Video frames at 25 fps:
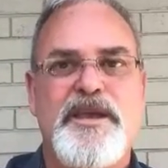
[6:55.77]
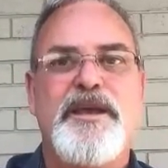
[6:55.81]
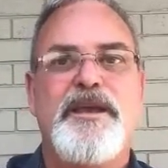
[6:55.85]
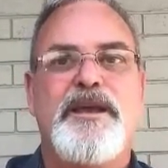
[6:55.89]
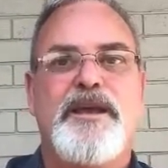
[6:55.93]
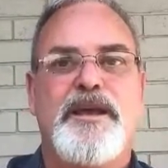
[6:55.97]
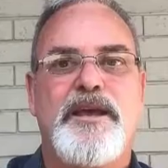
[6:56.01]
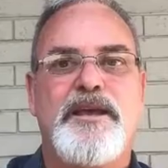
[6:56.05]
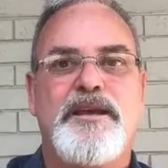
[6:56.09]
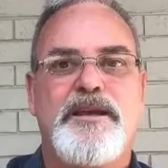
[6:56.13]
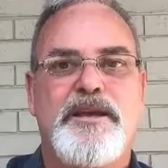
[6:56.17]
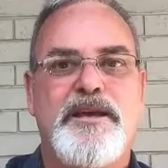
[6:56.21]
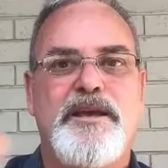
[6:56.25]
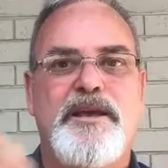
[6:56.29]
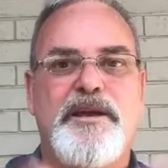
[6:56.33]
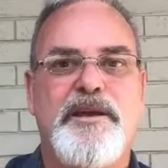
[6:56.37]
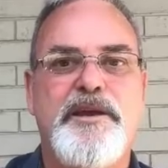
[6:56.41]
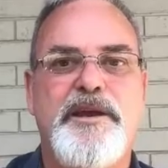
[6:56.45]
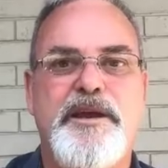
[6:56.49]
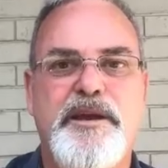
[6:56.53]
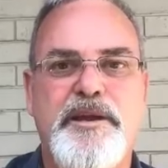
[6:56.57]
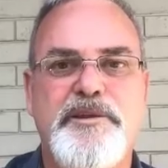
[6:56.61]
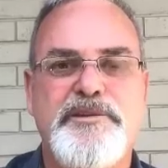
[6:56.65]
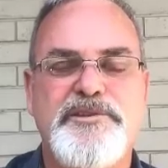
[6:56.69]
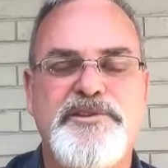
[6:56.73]

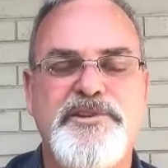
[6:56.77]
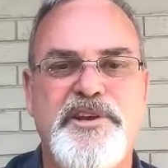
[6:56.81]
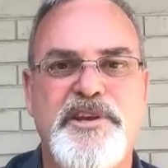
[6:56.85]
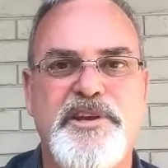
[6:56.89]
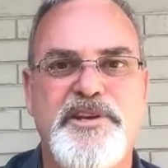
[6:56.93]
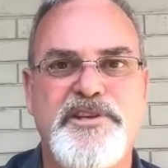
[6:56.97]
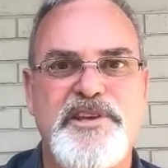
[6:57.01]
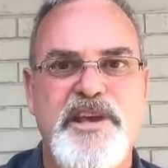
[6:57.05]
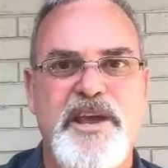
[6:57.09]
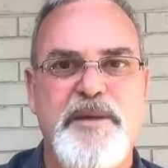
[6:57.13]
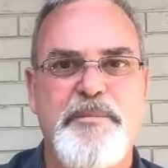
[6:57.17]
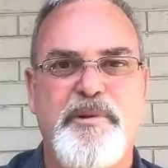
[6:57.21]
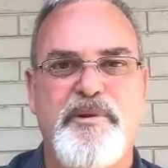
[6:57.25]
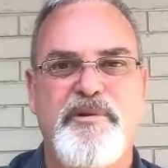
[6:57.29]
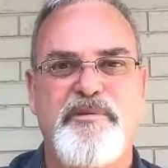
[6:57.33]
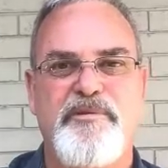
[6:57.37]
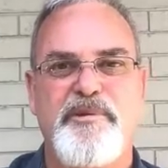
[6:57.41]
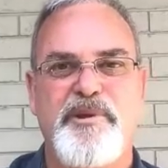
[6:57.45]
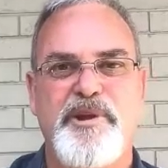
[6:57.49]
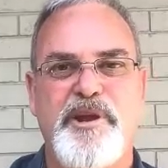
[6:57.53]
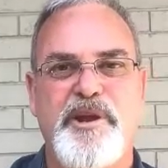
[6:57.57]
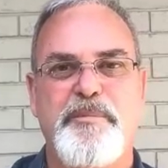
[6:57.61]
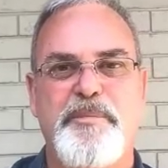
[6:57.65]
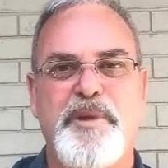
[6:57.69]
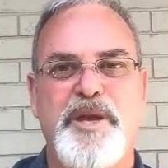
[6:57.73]
Here's an example of
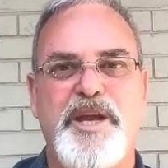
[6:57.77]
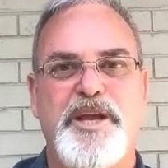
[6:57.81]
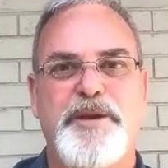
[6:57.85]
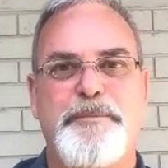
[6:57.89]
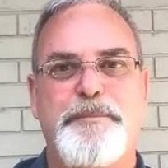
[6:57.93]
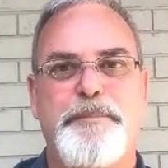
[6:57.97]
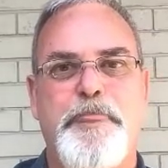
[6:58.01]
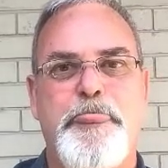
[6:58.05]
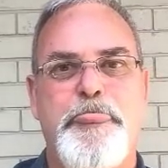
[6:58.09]
what I mean.